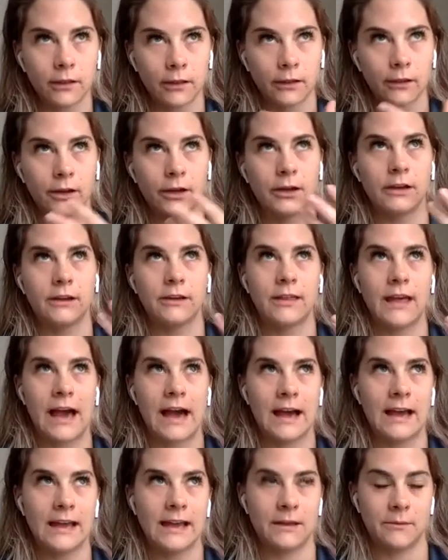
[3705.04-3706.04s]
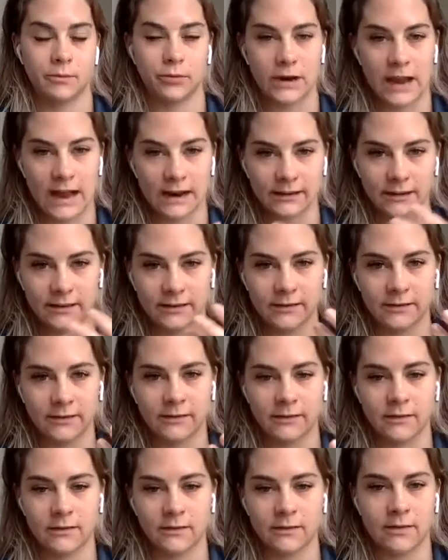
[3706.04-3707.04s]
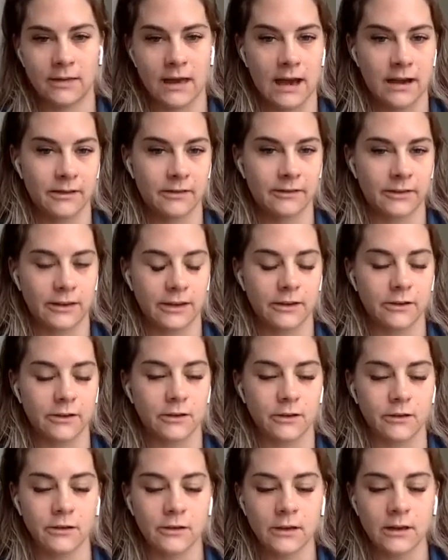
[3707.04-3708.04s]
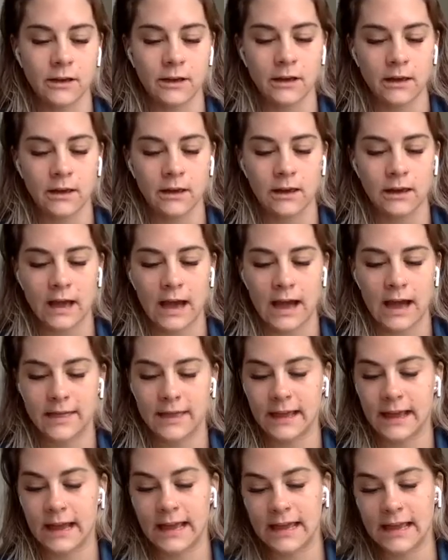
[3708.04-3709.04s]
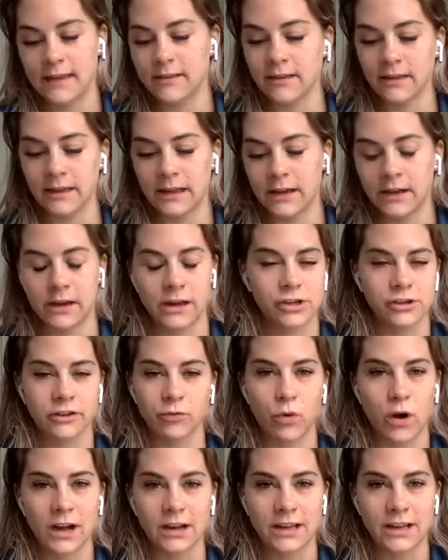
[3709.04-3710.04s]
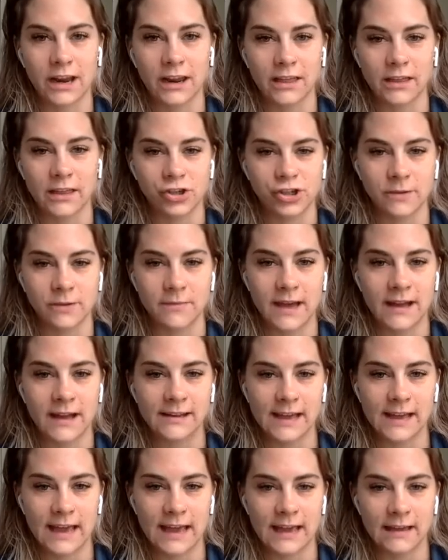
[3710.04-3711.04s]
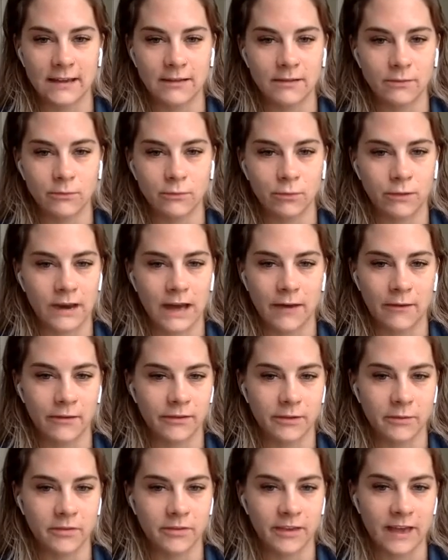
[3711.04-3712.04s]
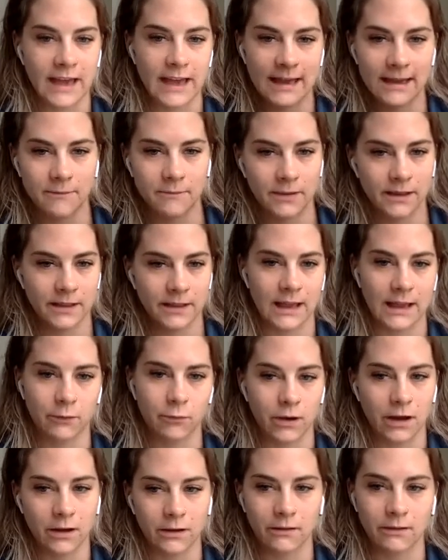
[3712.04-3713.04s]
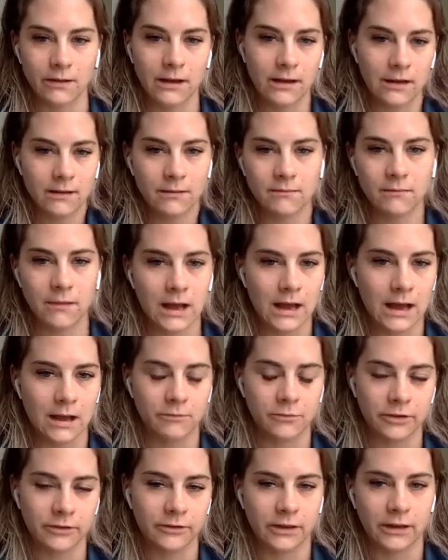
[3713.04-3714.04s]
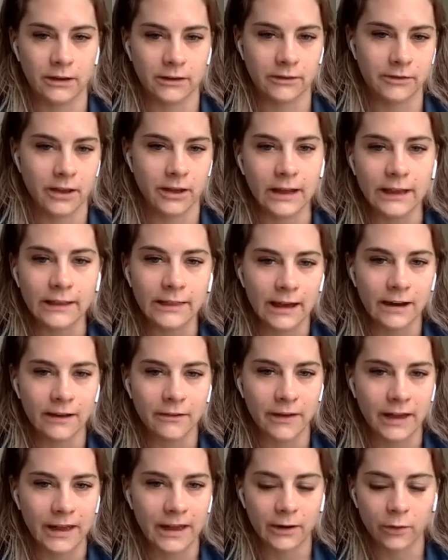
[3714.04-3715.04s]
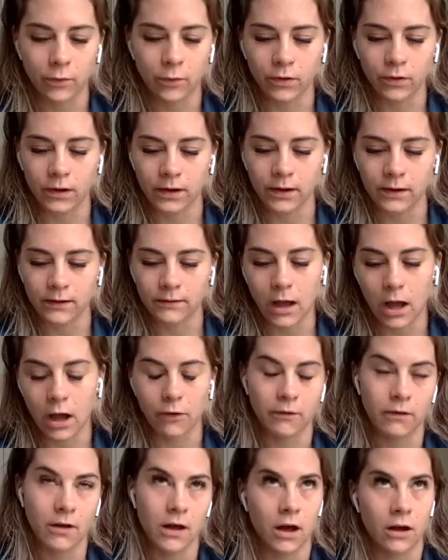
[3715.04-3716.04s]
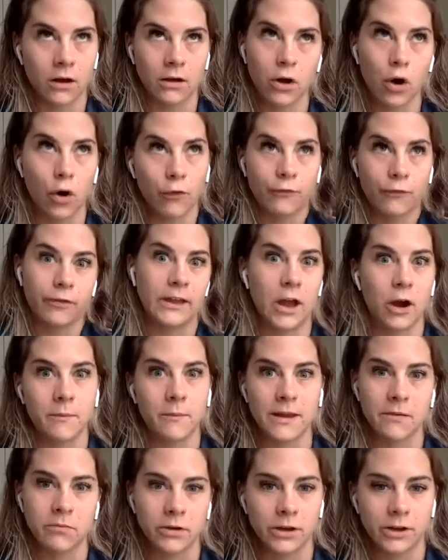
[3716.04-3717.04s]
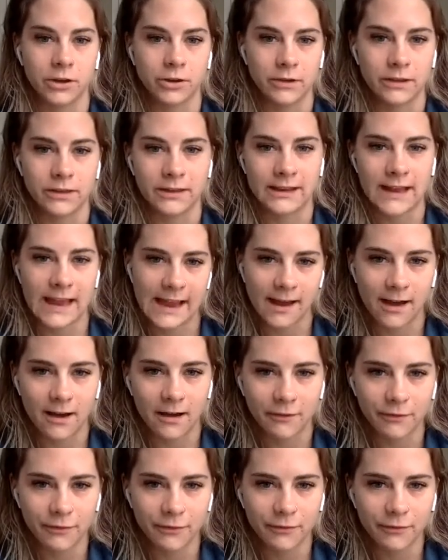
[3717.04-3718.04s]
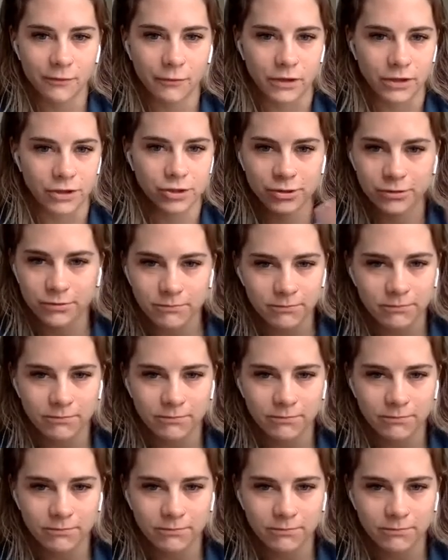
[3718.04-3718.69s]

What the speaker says: learned that and practiced that skill, I think I easily could have just walked out of the gym that day when I was upset and been like, well, I'm just going to suck at that event, or hopefully I'll be able to do it the day of, which,